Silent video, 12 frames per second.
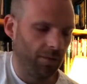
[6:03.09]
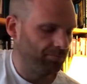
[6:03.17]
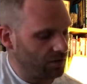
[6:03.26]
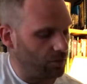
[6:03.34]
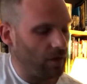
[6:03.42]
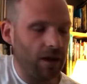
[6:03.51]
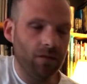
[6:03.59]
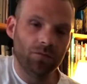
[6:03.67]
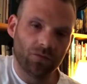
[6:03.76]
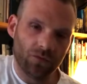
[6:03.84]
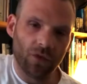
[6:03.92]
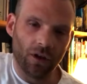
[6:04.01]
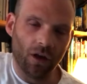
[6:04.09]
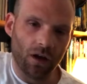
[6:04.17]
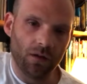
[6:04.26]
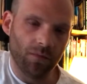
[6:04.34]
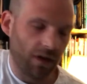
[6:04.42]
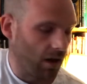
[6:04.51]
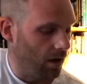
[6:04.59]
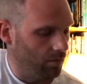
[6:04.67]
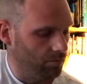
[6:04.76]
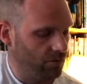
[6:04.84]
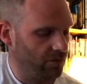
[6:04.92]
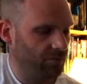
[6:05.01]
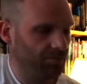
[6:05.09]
So then the line becomes,